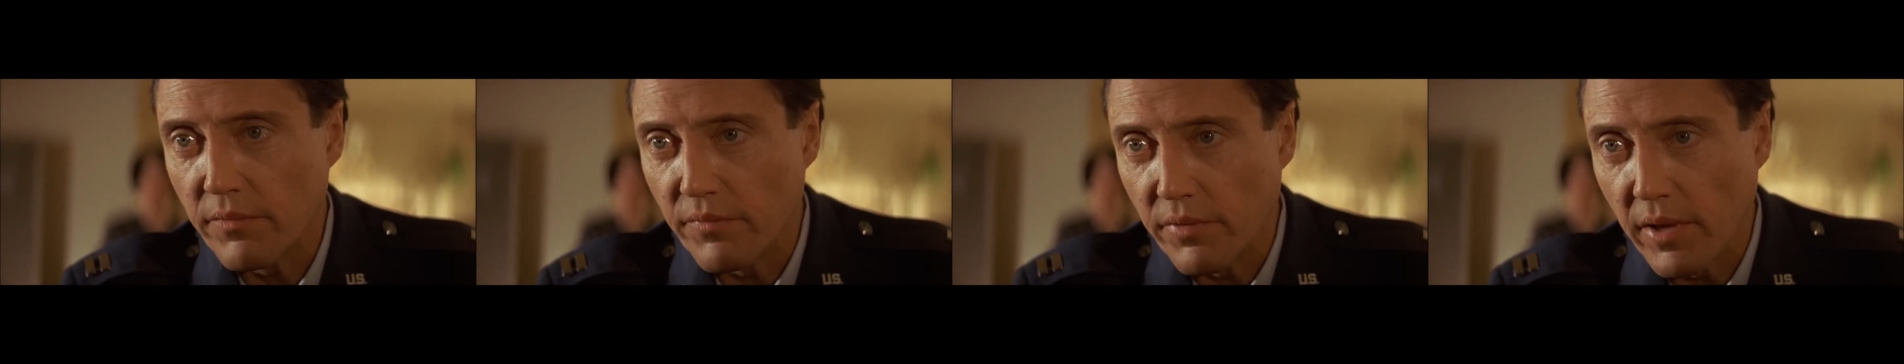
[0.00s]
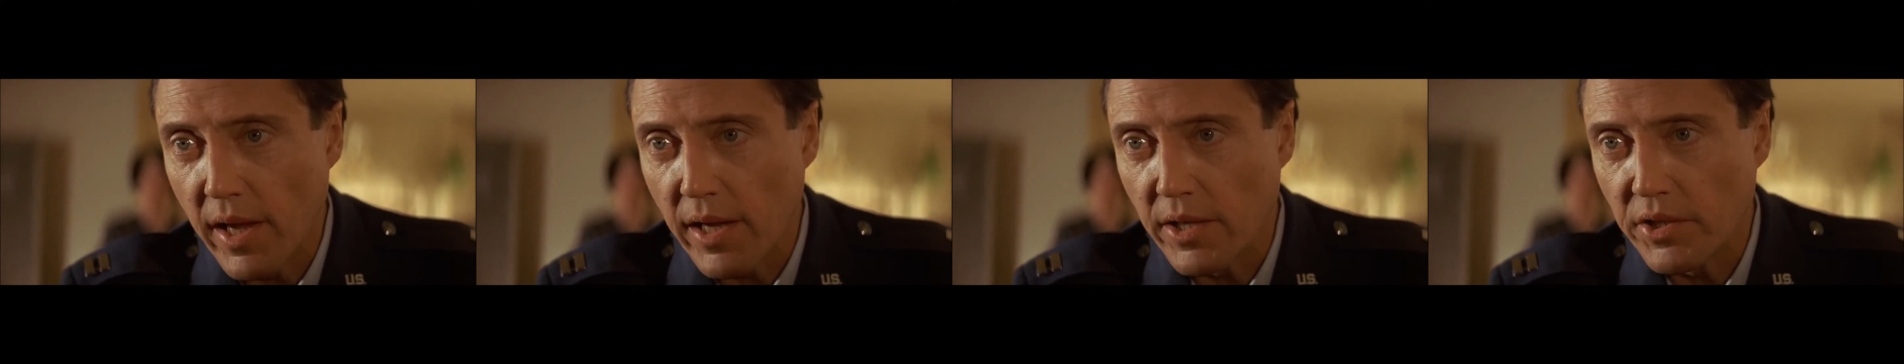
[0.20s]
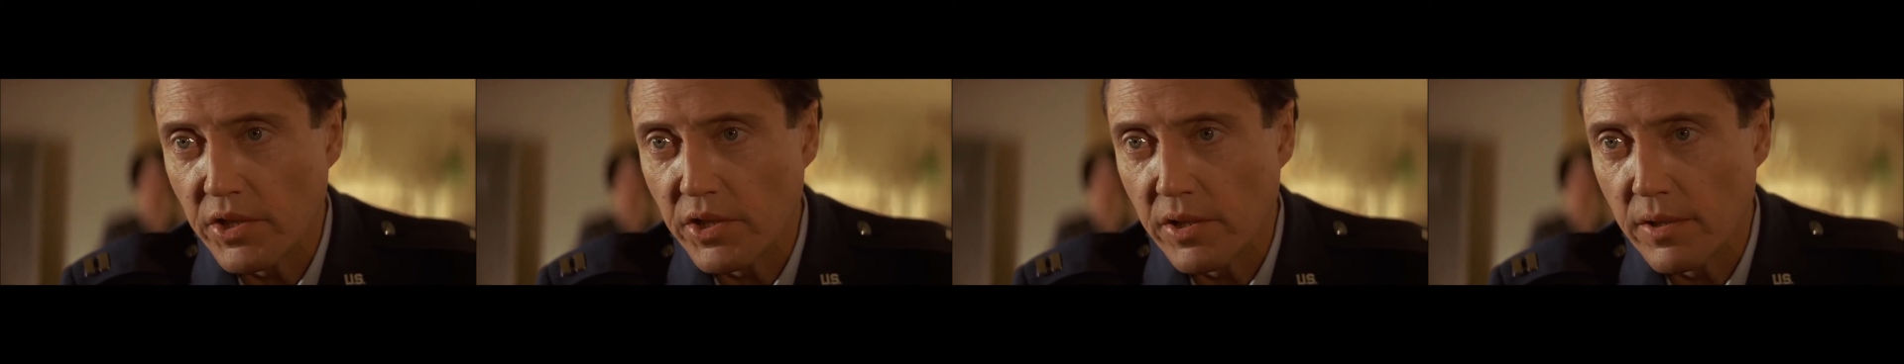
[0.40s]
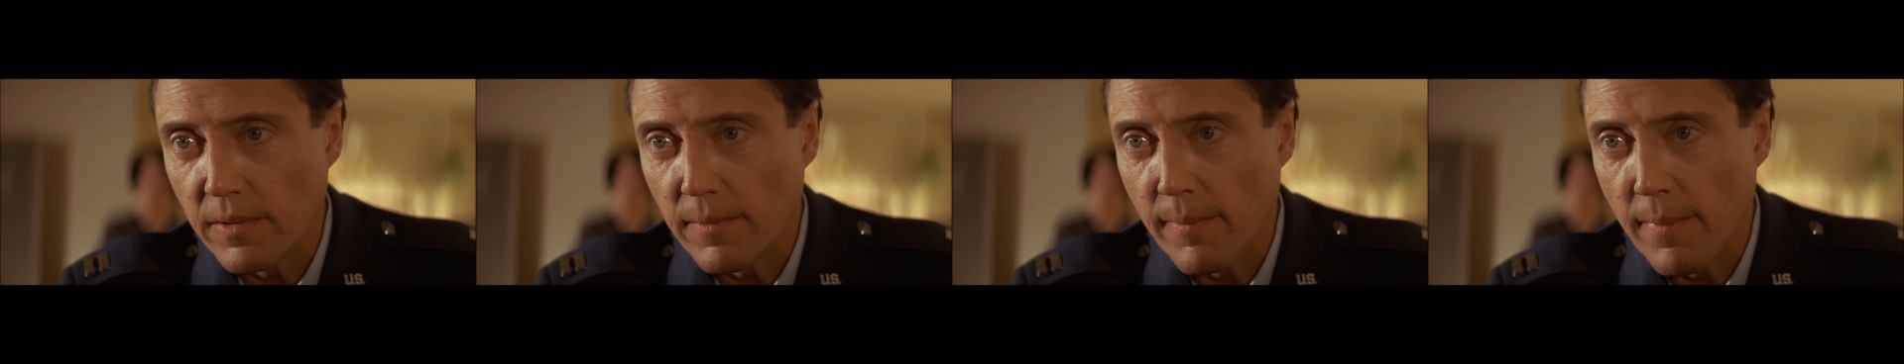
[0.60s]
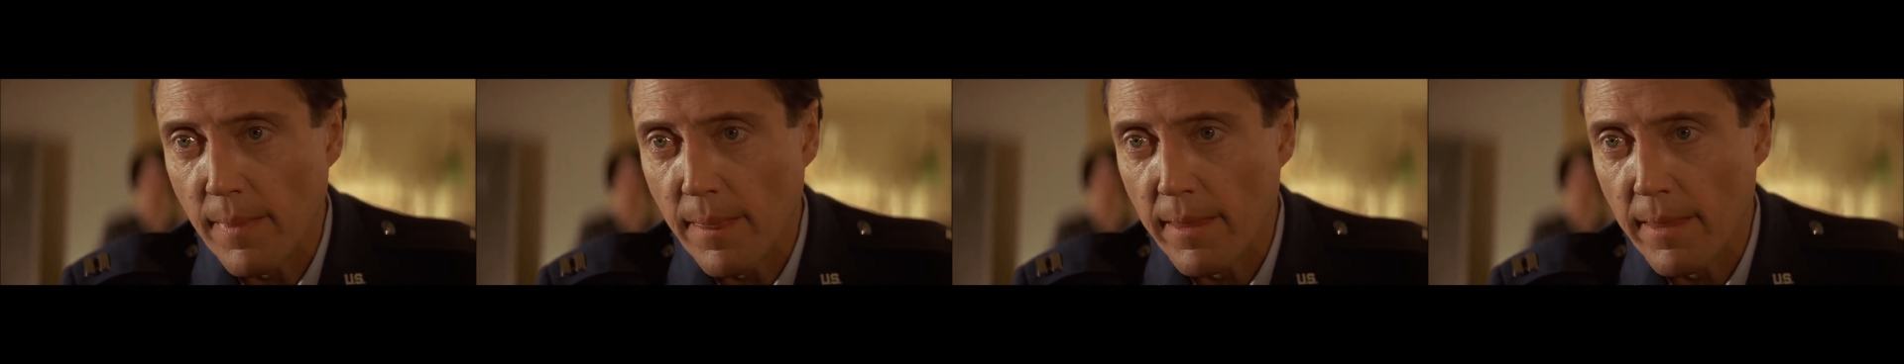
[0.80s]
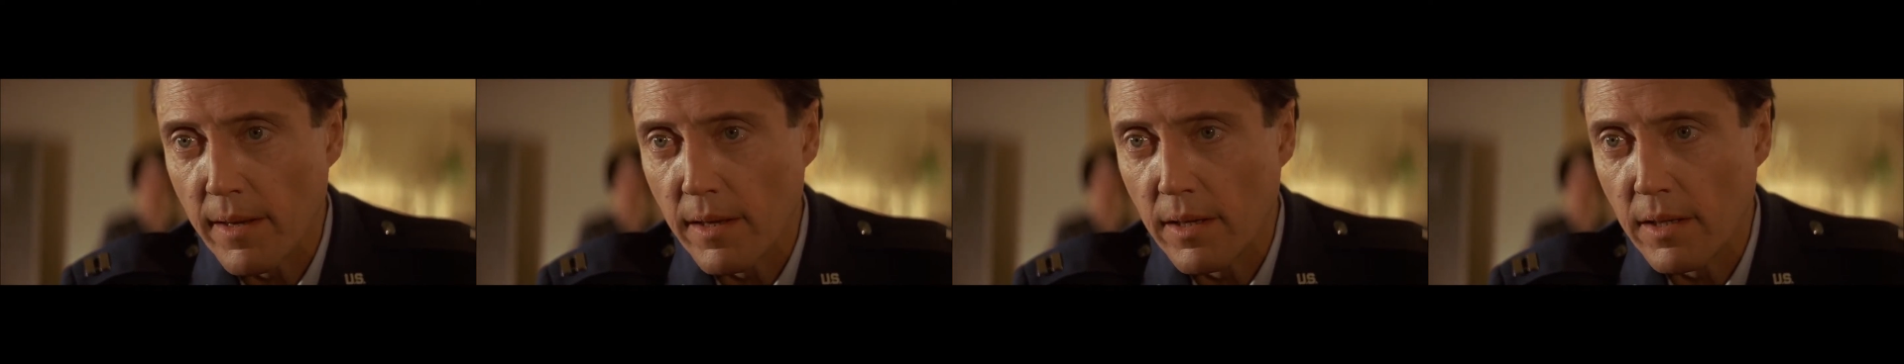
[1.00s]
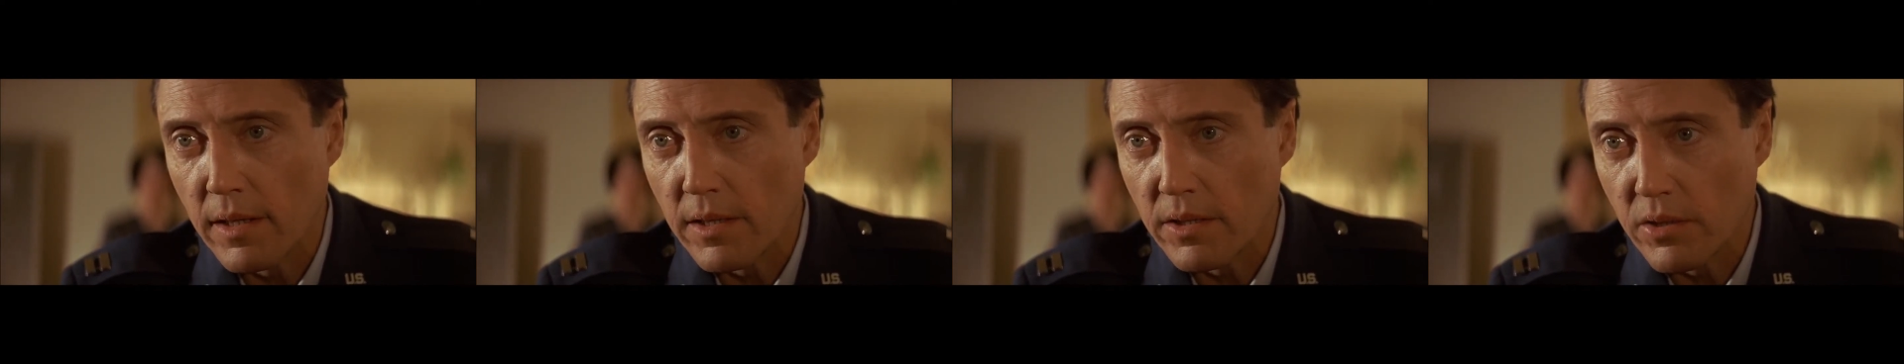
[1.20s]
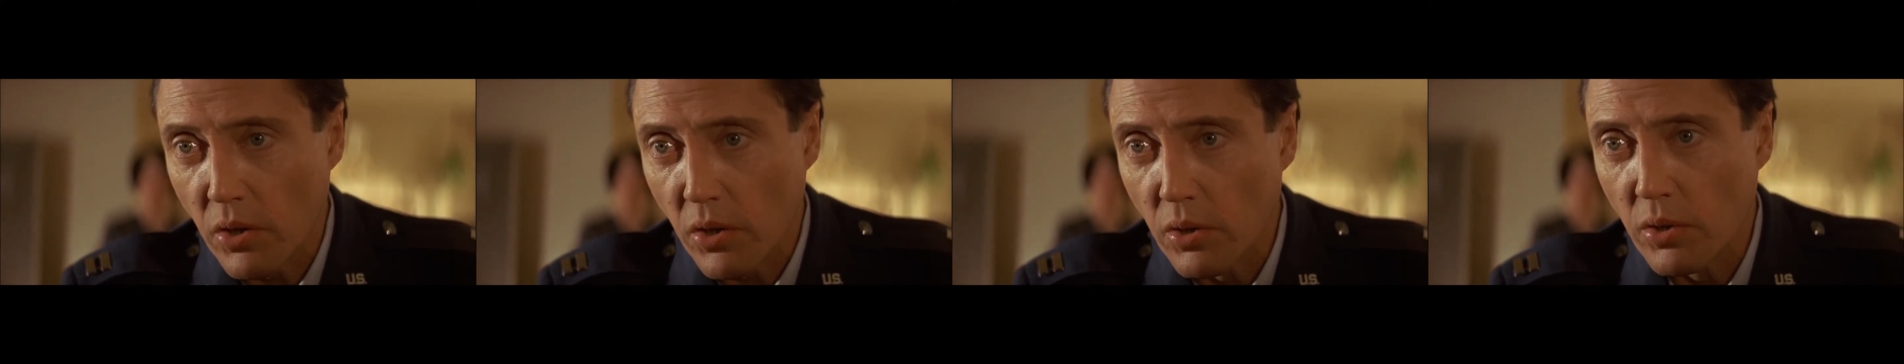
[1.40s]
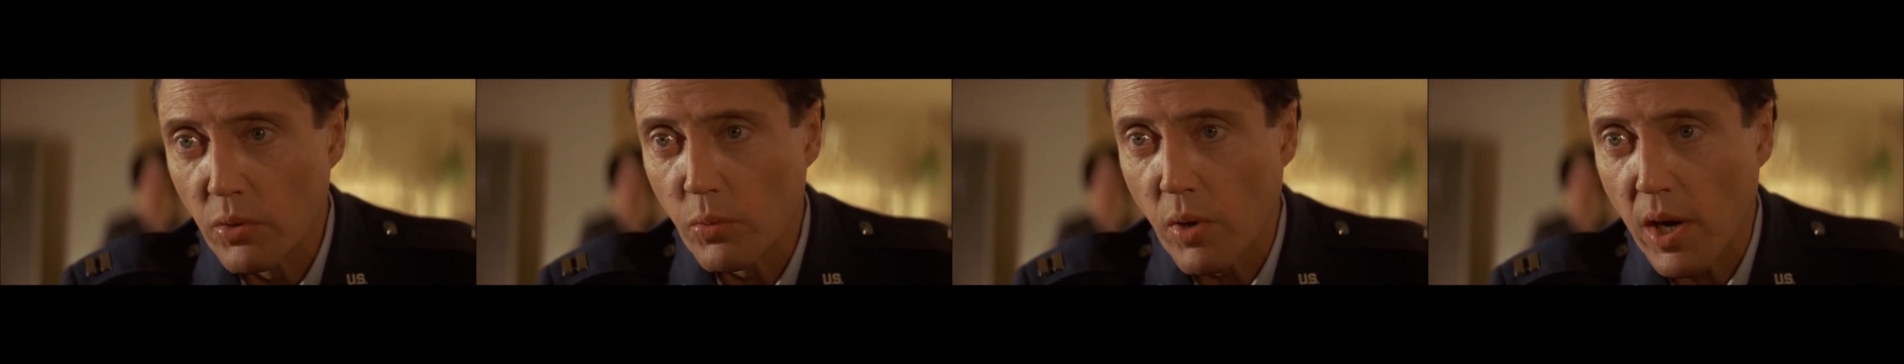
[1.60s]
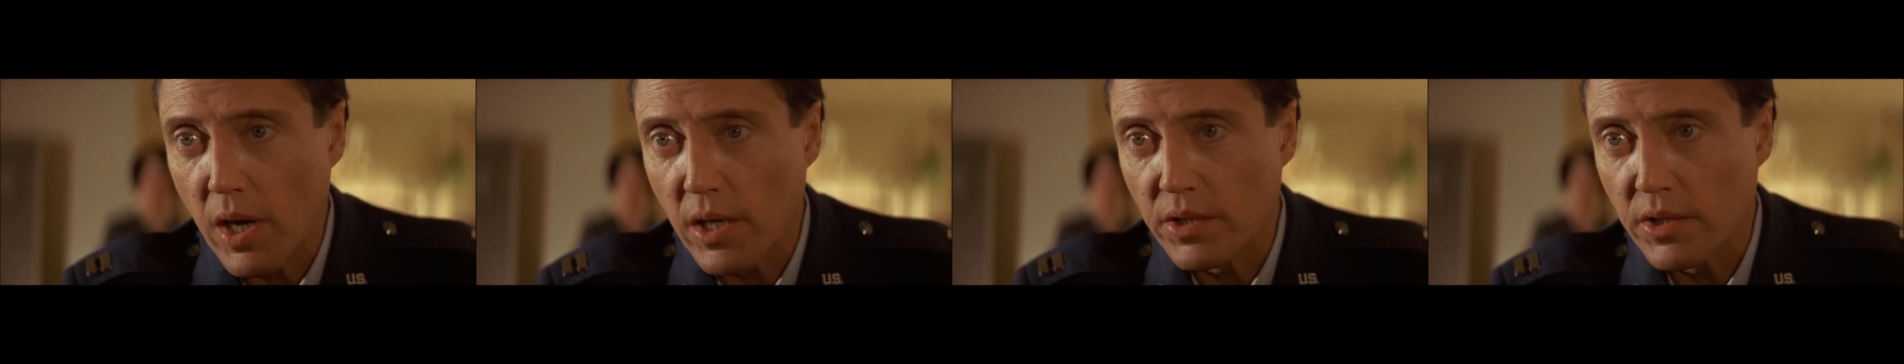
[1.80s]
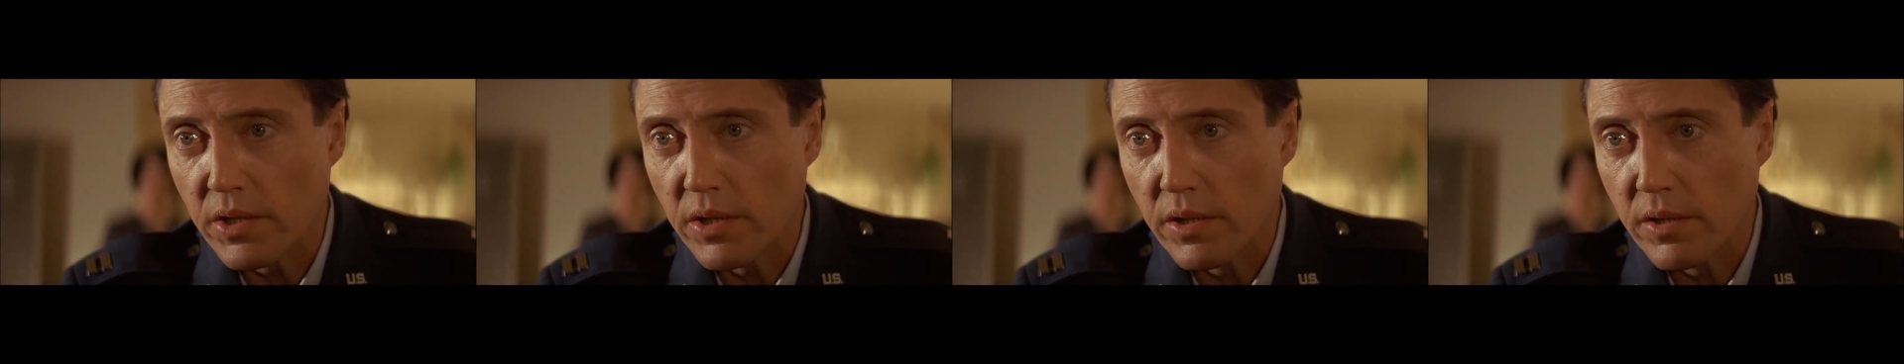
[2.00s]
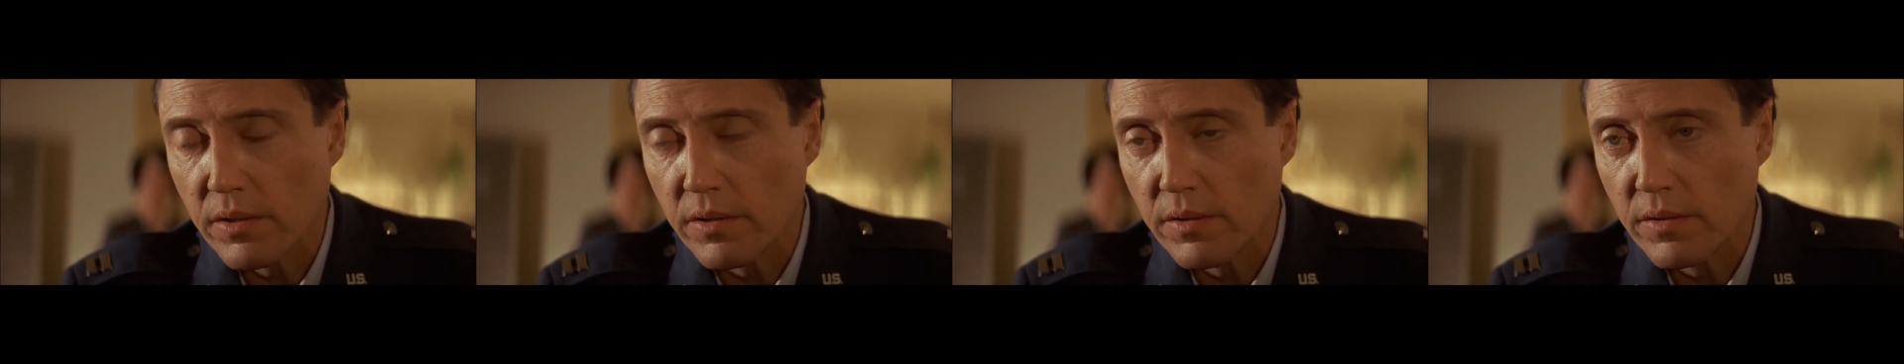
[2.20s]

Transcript: flesh, his gold watch.